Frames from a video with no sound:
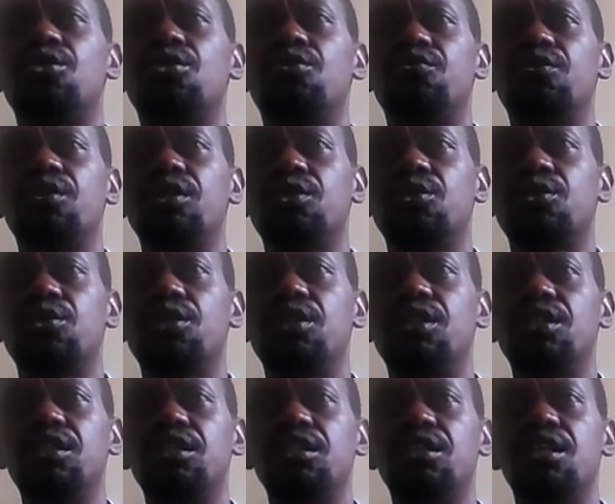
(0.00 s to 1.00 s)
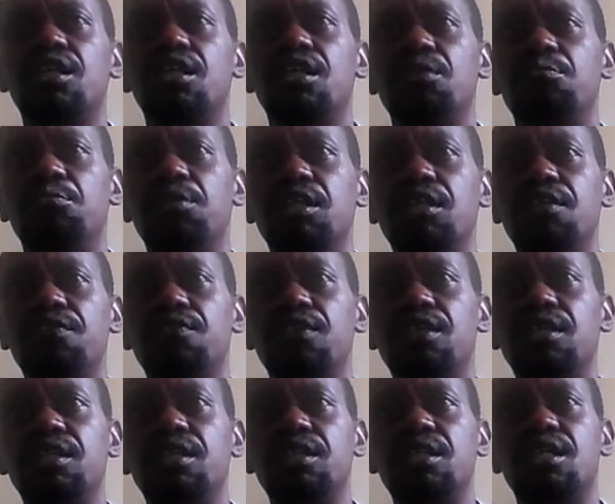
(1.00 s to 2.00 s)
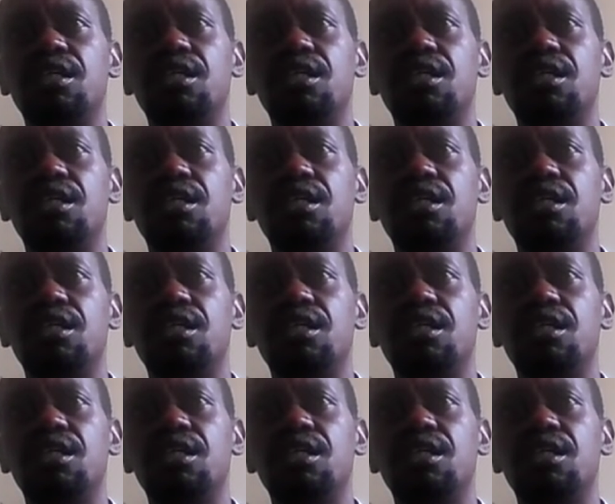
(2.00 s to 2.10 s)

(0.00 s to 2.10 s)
of resources, benefits,